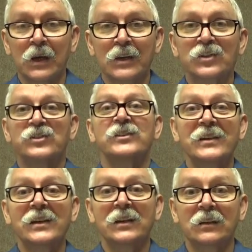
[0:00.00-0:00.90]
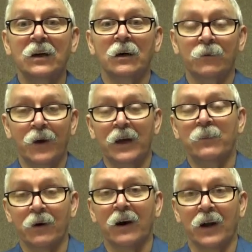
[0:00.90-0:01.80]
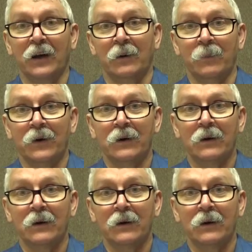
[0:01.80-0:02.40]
seed of Abraham.